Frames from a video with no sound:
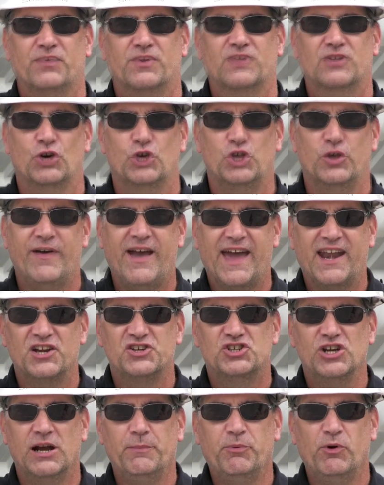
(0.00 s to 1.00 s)
So you've had a
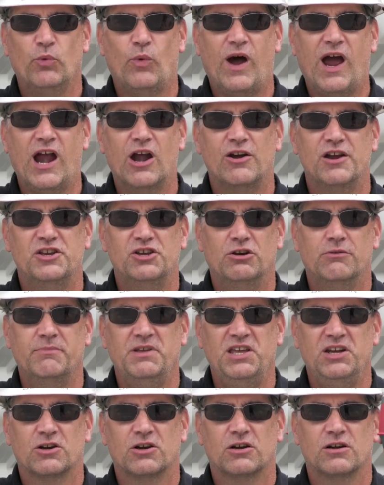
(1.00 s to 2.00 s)
jumper wire in your
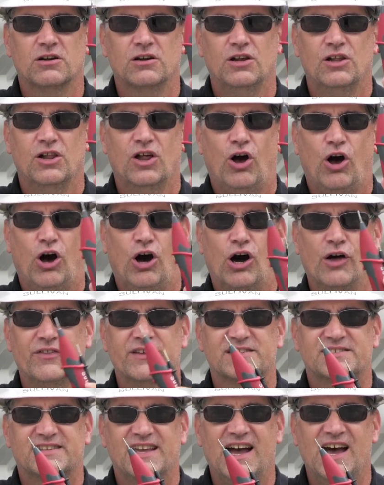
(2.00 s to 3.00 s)
meter all
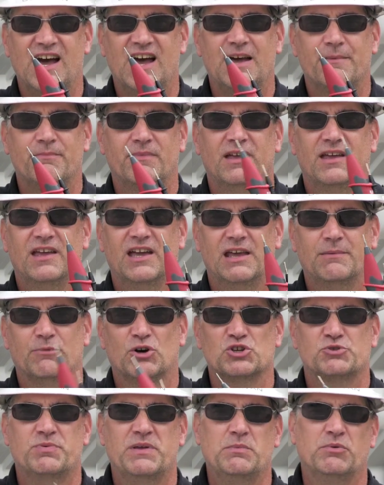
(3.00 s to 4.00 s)
this time, and
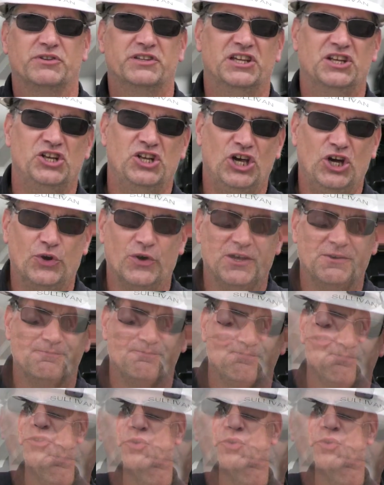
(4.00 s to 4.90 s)
most people didn't know it.